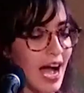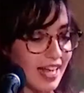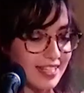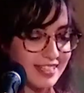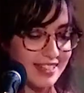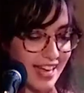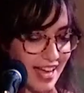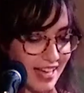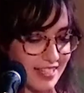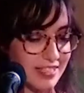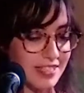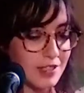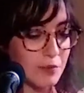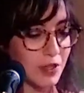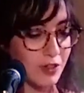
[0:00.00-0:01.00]
I didn't
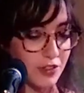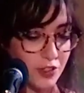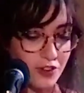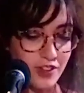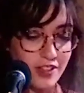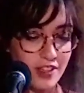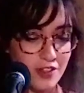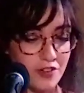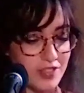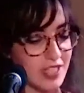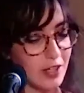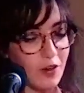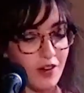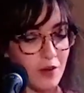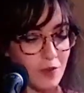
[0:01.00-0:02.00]
ask to be your dirty little
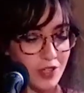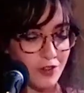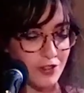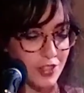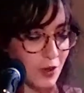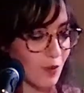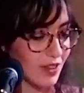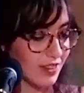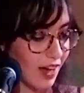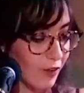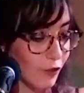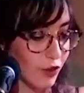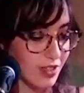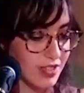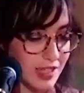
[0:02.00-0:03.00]
secret. When you're so in
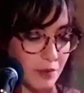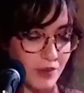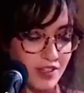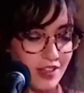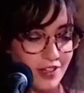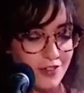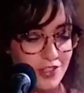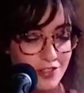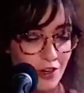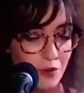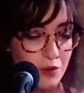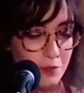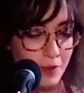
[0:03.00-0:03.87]
love with someone that you start